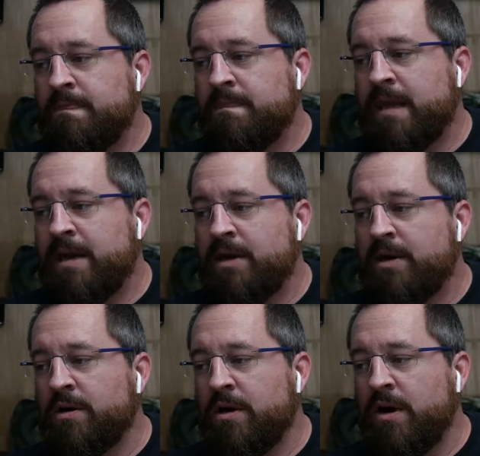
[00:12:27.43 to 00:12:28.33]

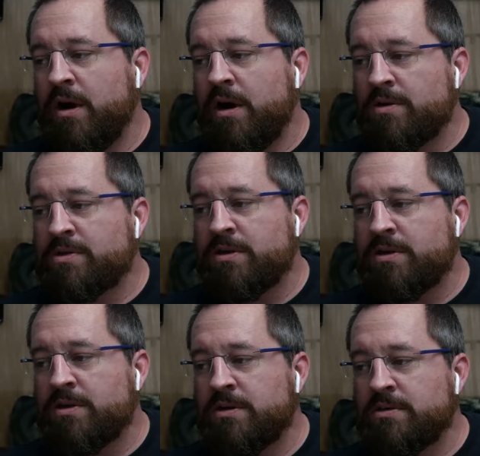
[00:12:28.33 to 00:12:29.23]
There are
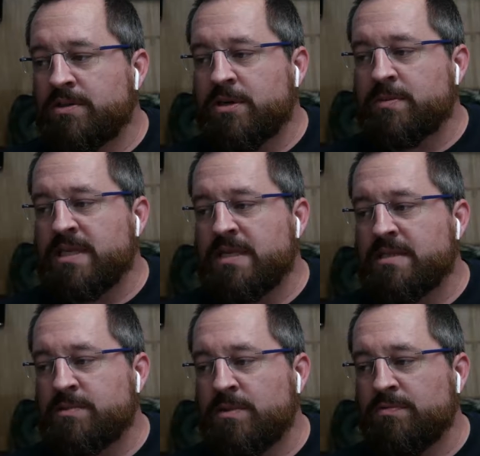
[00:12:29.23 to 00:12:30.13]
certain
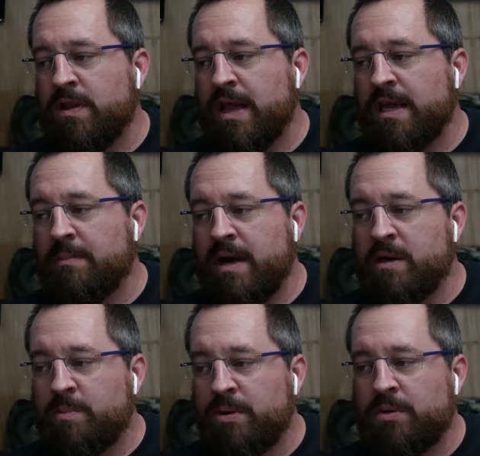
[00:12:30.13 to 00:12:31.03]
circumstances where flying a
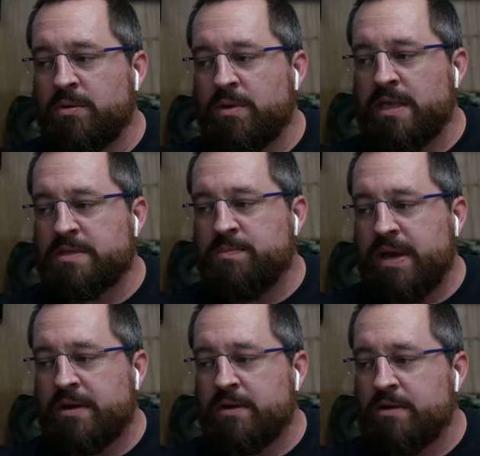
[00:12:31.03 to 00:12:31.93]
monopole is
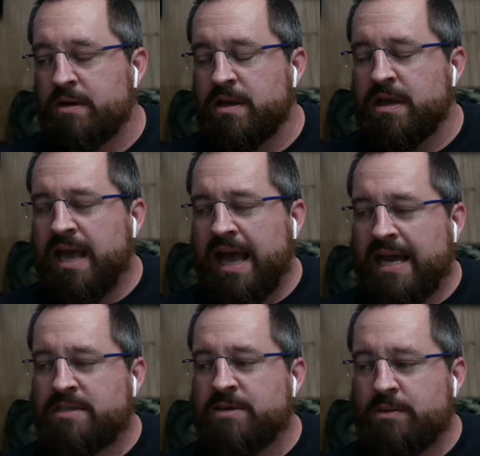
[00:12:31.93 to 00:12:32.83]
better.
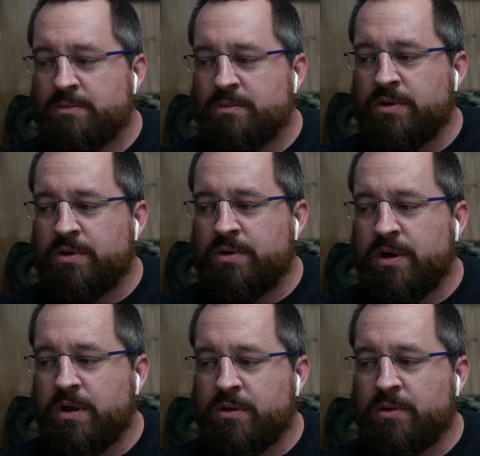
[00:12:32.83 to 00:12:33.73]
I don't
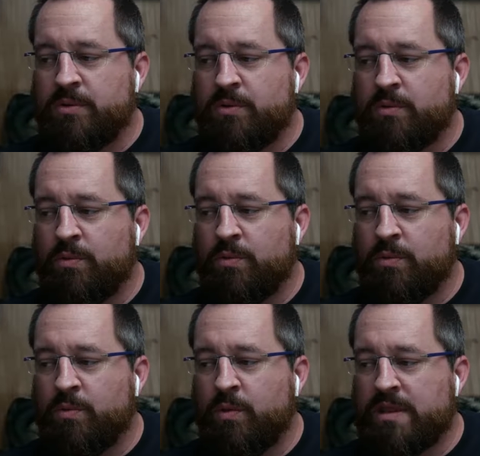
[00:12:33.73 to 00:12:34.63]
know
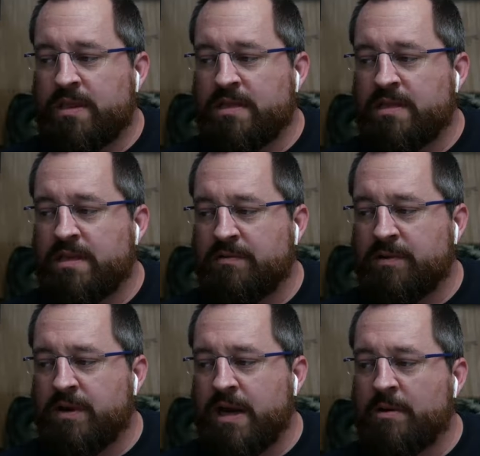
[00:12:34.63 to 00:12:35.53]
what the
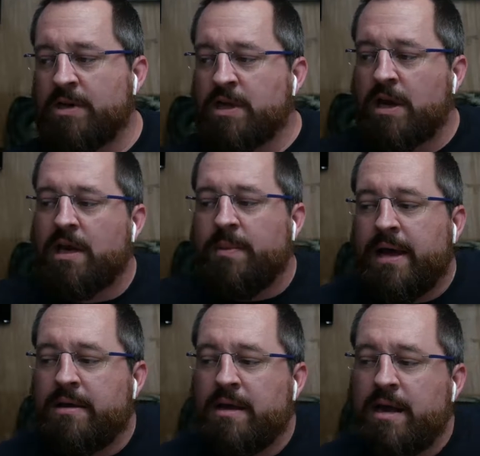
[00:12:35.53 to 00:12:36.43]
different. Now, are you talking
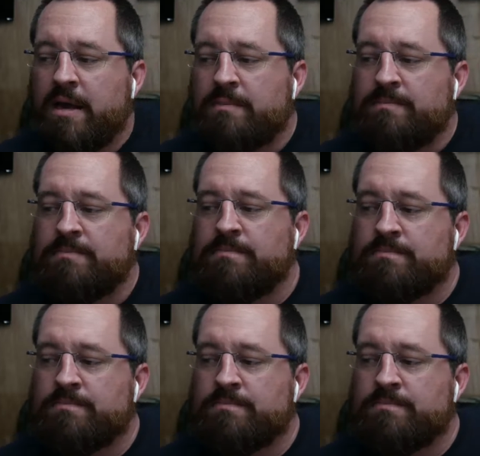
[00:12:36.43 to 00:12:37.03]
about? Are